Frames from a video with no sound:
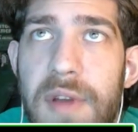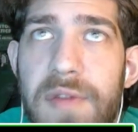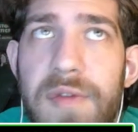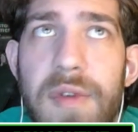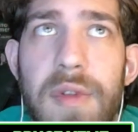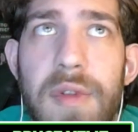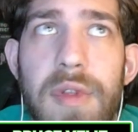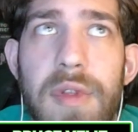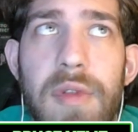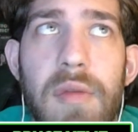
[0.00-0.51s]

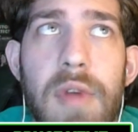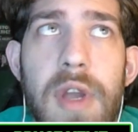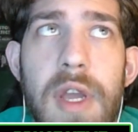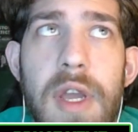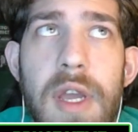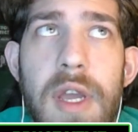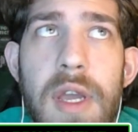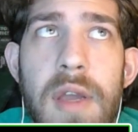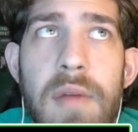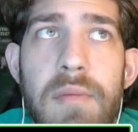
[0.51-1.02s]
for
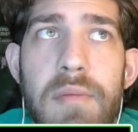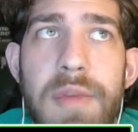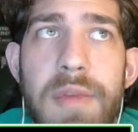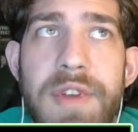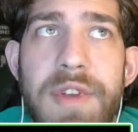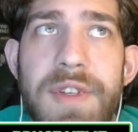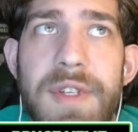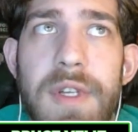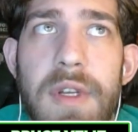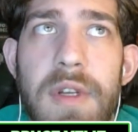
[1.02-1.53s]
three,
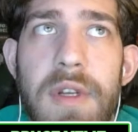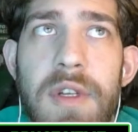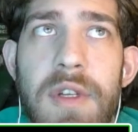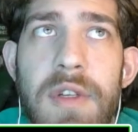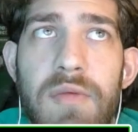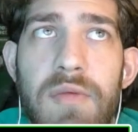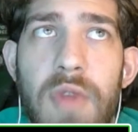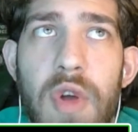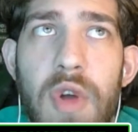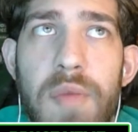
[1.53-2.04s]
misses.
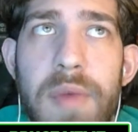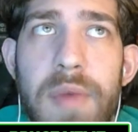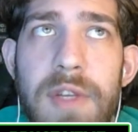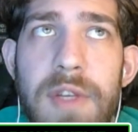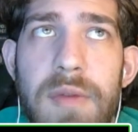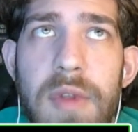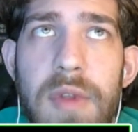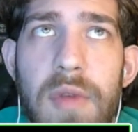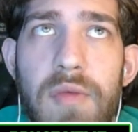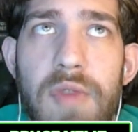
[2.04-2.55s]
Lopez
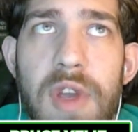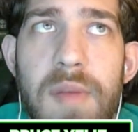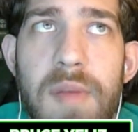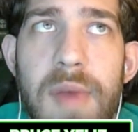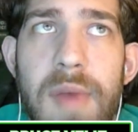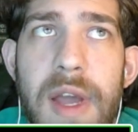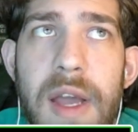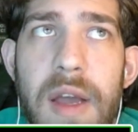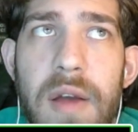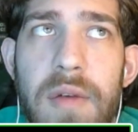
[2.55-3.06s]
with the
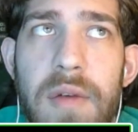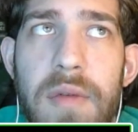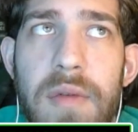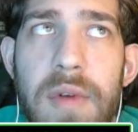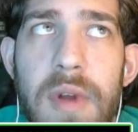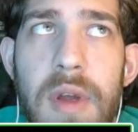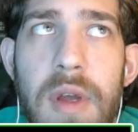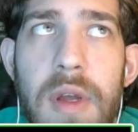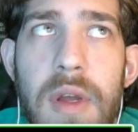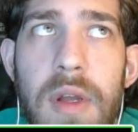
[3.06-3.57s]
rebound.
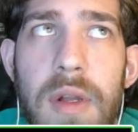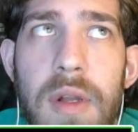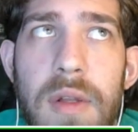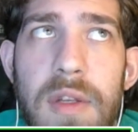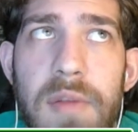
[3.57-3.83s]
It's a